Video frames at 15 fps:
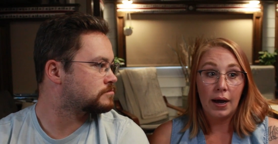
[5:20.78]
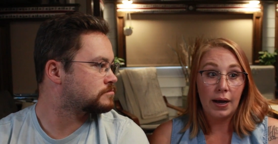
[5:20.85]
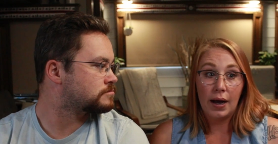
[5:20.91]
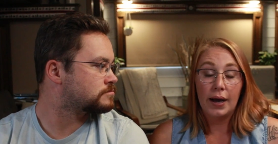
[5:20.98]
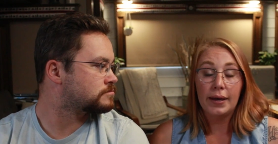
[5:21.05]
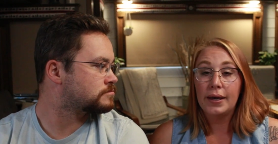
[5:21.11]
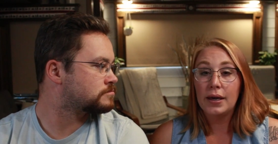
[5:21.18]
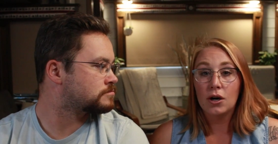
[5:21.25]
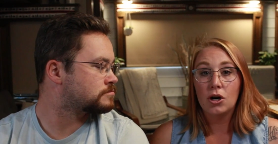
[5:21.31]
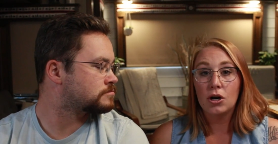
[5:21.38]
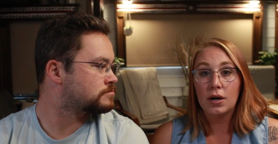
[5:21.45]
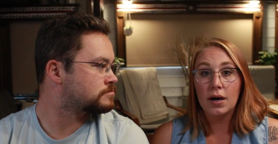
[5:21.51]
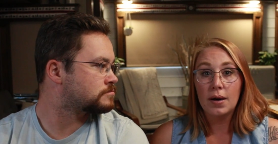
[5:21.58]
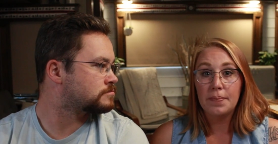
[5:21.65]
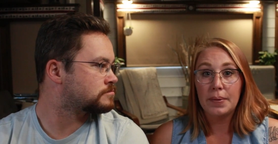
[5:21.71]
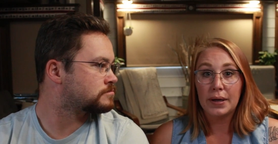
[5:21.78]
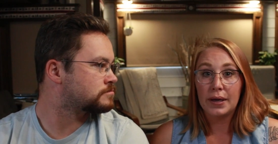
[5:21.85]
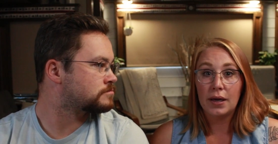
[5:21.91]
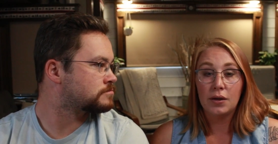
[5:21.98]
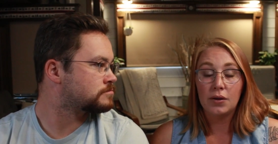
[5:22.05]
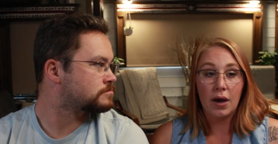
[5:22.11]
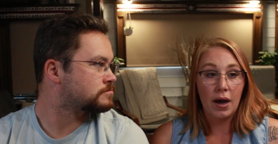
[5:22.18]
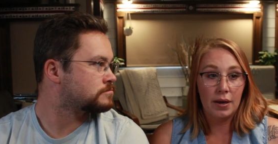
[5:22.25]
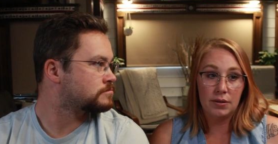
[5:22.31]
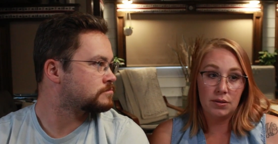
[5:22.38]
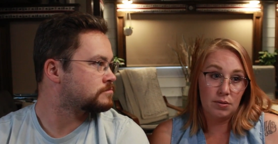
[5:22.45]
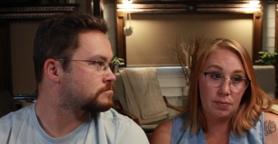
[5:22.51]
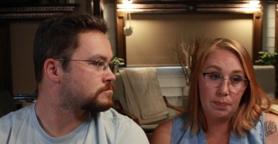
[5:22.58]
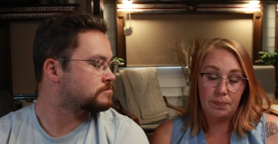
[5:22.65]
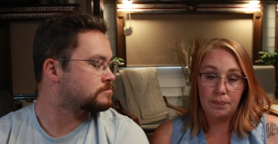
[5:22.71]
Speaker 1: I, I can't hook up. I can't do it.
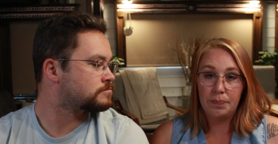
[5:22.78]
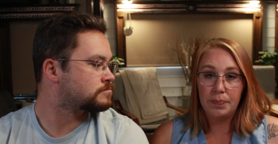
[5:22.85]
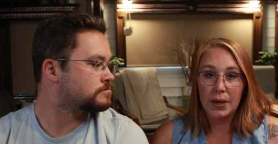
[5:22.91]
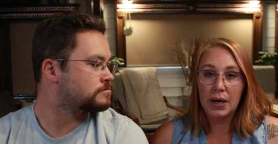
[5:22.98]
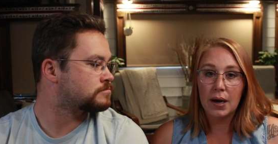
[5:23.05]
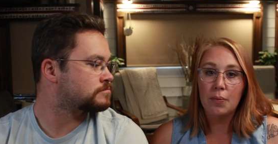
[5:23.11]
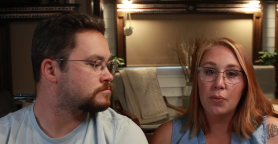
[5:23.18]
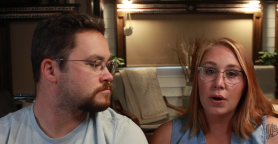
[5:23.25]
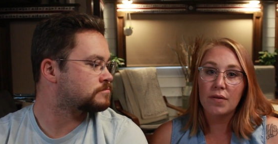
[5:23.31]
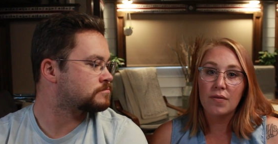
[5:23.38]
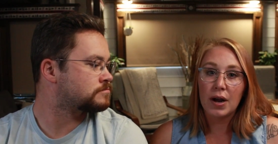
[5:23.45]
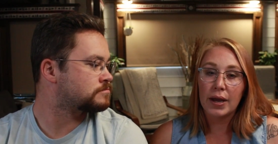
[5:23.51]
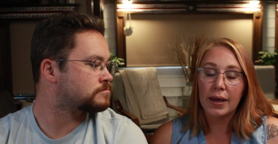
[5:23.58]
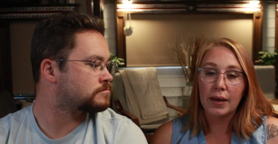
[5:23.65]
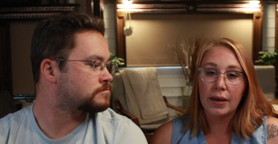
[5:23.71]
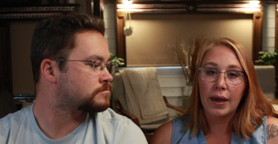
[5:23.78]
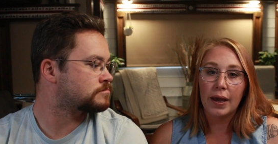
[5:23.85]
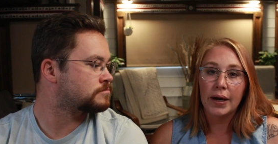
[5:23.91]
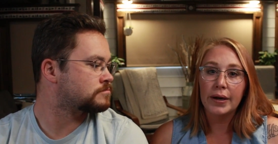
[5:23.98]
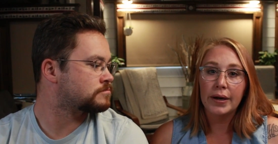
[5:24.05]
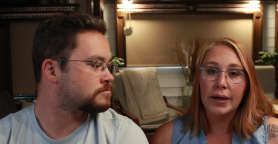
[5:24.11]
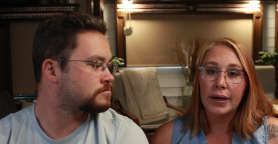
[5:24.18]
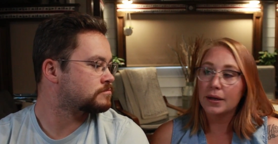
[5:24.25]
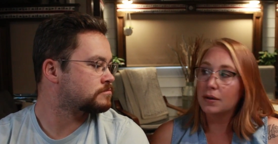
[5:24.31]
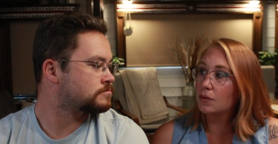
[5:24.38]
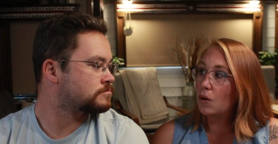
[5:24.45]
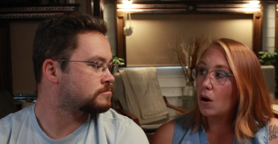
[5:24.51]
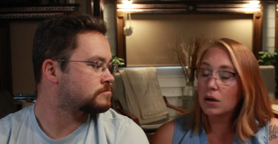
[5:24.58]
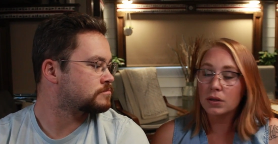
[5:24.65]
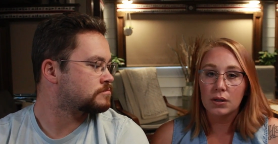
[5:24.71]
It's pick up whatever I can carry
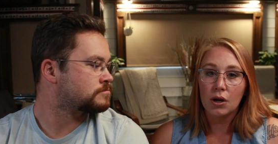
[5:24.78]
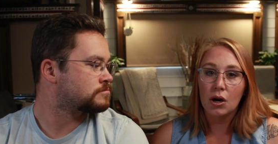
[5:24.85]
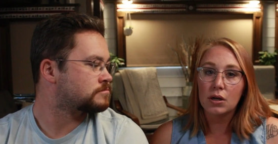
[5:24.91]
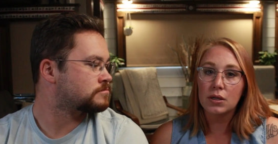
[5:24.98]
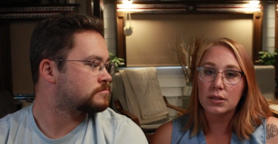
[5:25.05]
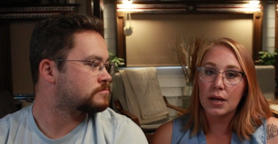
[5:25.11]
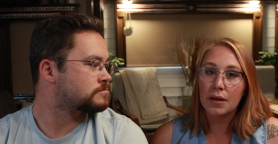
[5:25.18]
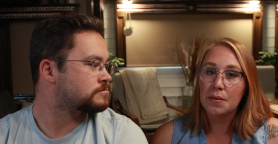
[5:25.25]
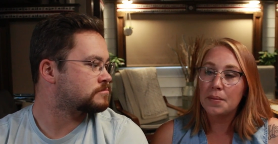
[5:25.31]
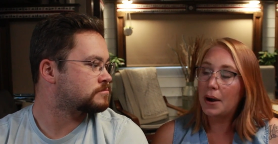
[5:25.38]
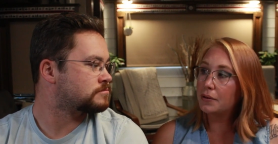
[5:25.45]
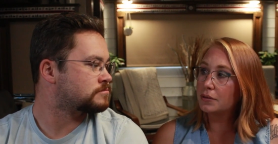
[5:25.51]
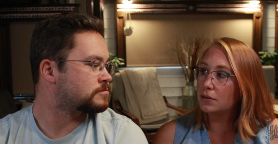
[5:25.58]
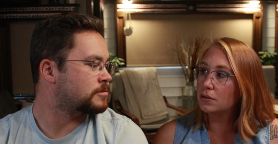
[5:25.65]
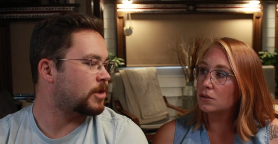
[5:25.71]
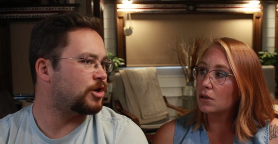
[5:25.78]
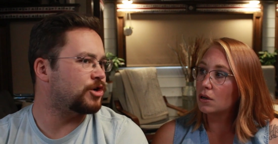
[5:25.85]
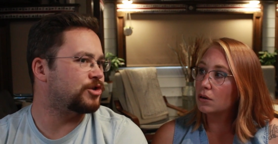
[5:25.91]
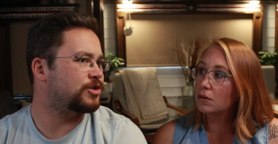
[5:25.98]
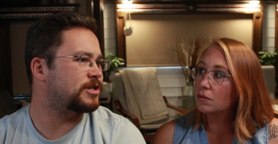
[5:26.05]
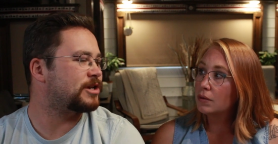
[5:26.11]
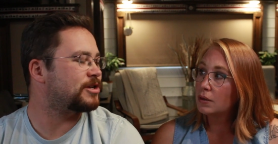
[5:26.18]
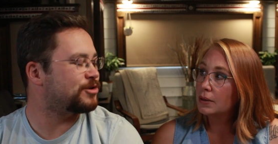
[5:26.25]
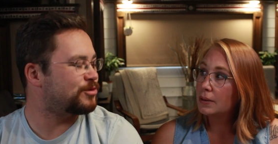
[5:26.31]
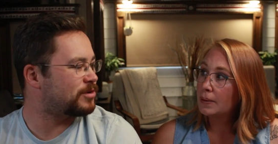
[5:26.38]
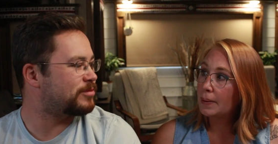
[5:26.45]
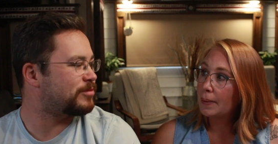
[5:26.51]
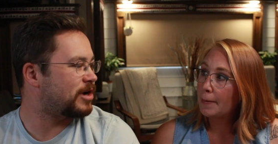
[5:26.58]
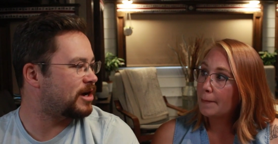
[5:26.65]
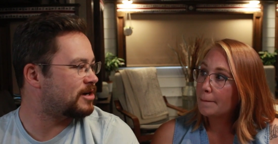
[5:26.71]
and walk the dogs down the mountain. So Are you saying
Speaker 2: you
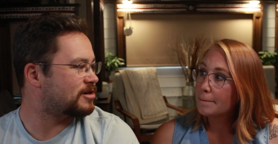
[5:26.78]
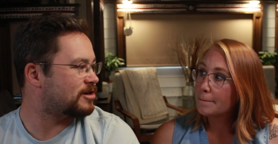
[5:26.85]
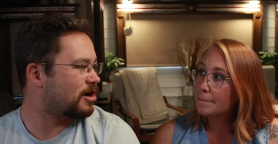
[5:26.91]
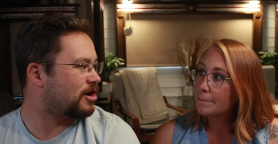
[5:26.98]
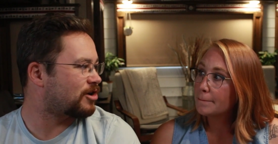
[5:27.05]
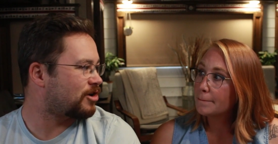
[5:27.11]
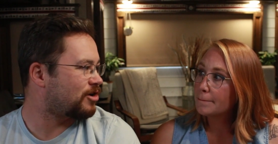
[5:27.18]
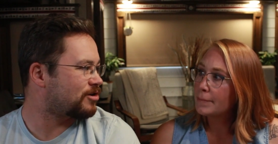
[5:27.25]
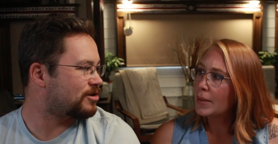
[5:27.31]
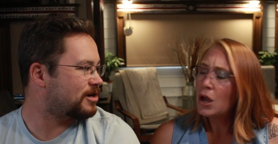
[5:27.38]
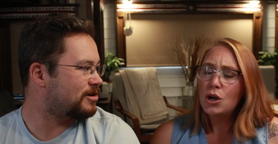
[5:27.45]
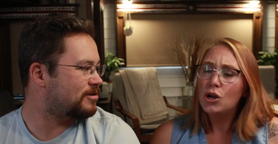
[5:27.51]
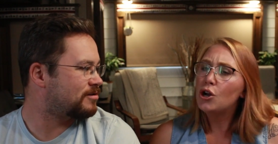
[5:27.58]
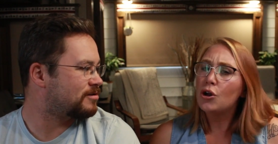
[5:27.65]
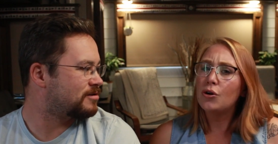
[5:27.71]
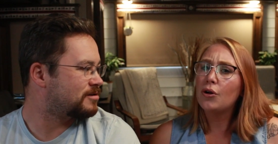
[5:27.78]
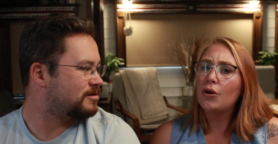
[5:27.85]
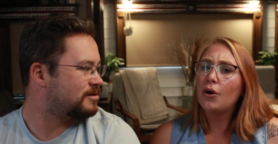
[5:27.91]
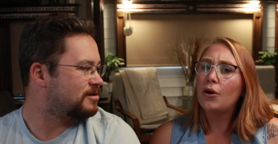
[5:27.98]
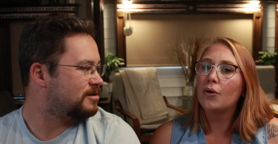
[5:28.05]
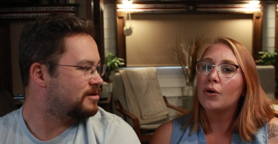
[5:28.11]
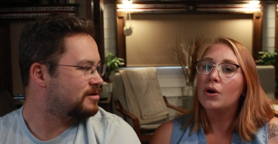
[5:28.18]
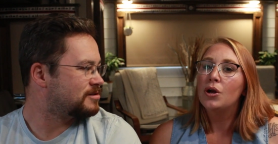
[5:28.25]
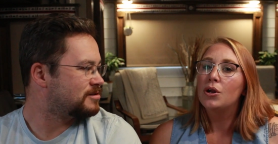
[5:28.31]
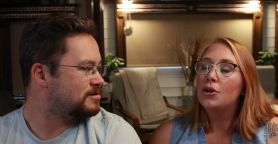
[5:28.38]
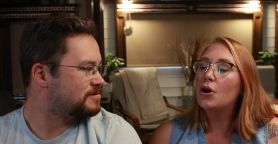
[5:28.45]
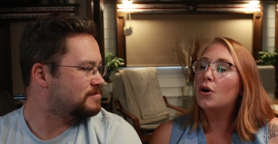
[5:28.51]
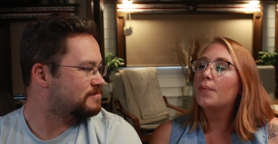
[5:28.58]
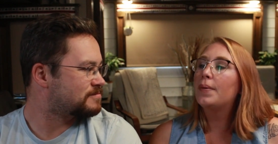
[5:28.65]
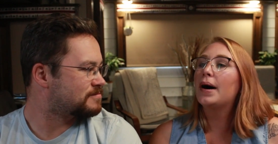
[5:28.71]
want to buy a, a car now? No,
Speaker 1: no, no.
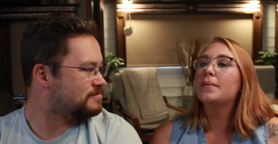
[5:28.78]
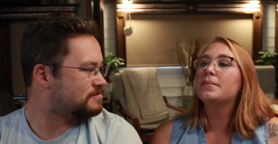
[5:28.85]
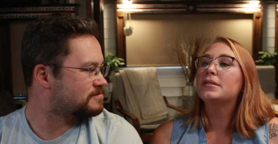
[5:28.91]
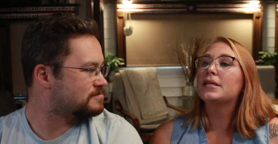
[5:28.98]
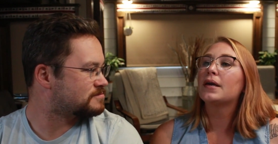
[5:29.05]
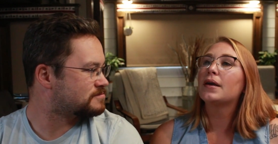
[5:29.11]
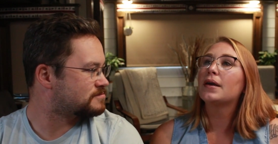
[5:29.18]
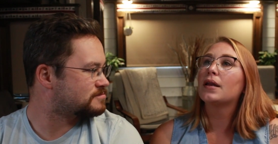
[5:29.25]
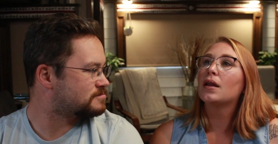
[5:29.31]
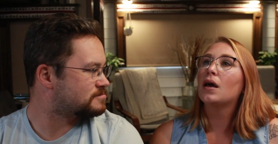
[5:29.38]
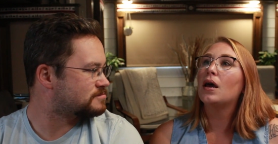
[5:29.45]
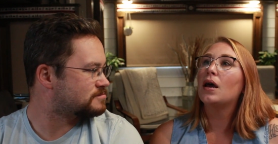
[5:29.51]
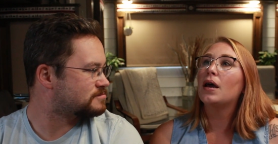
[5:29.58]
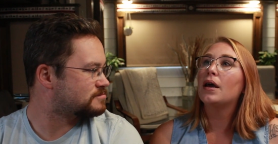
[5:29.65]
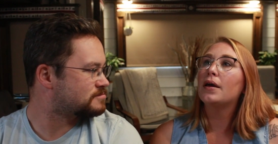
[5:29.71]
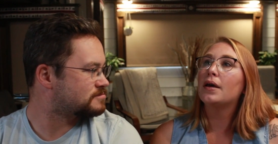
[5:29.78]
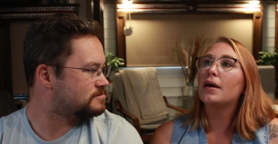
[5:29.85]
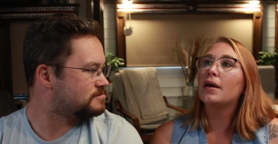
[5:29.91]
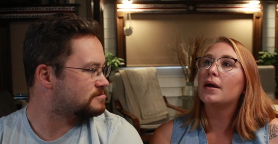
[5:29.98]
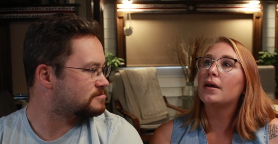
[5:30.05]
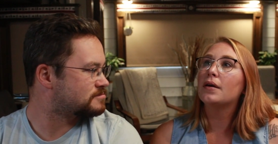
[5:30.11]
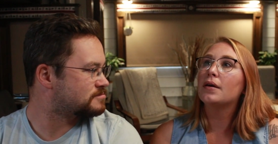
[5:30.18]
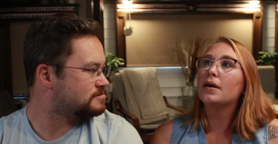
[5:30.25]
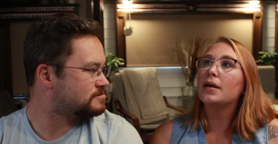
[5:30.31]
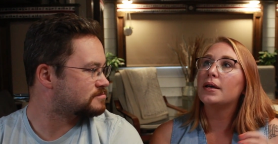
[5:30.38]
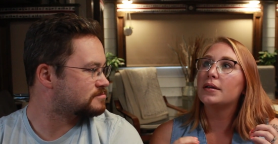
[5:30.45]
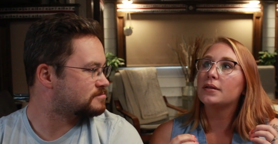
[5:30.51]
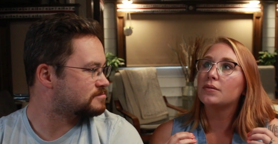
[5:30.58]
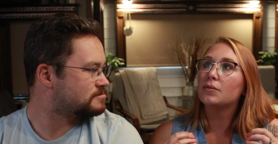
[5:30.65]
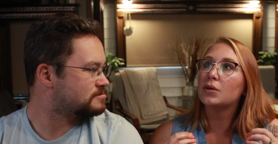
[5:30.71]
No, but I'm saying it, it, it